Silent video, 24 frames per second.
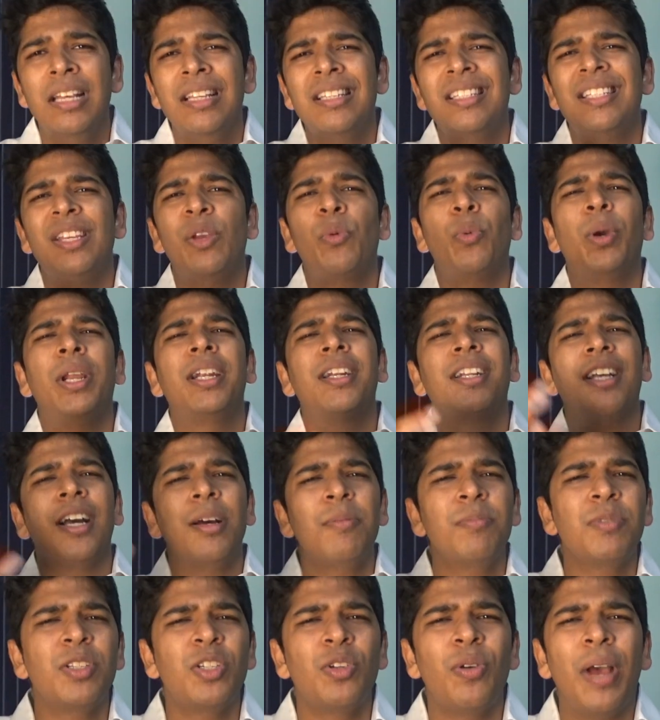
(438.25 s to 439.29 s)
See, when it
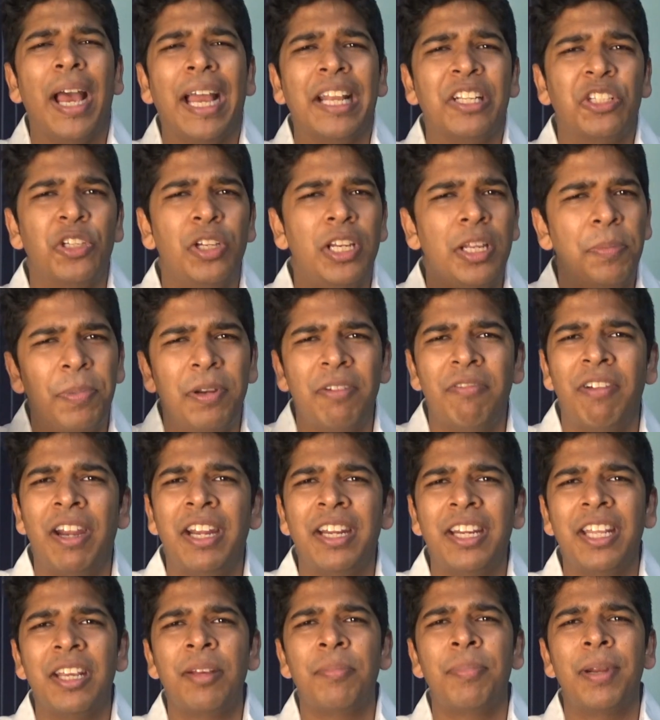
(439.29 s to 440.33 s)
comes to actually
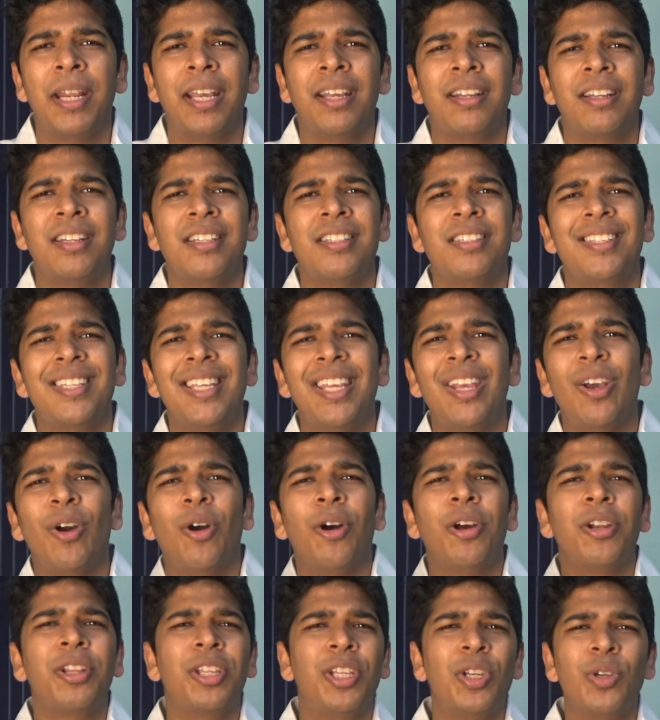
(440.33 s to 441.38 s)
preventing pregnancy
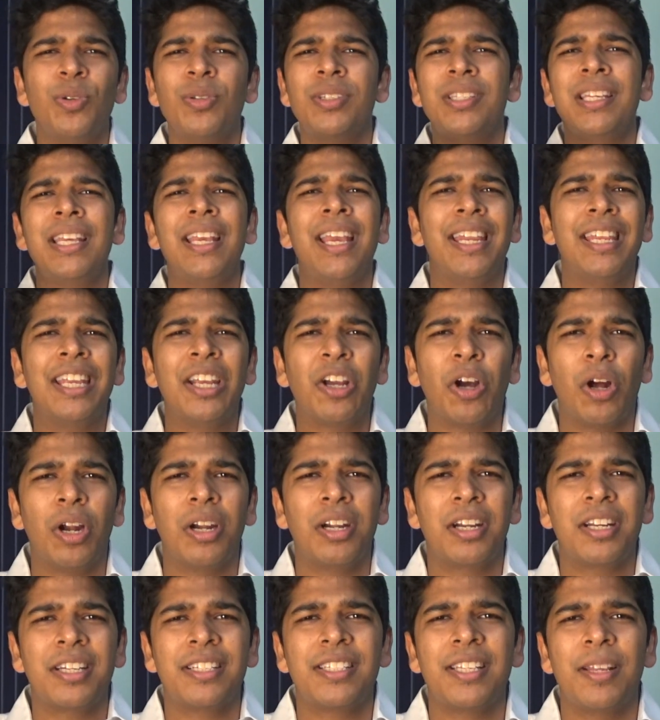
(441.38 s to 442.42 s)
or using any
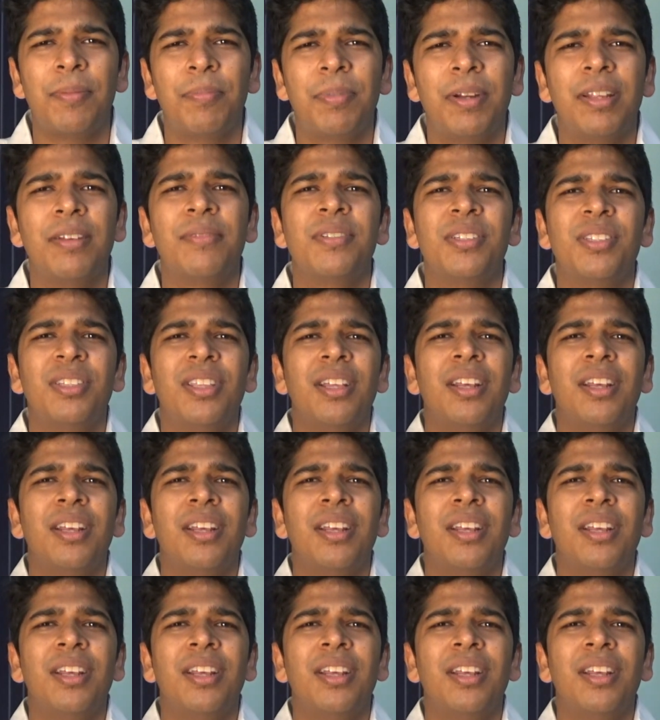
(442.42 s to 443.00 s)
contraceptives,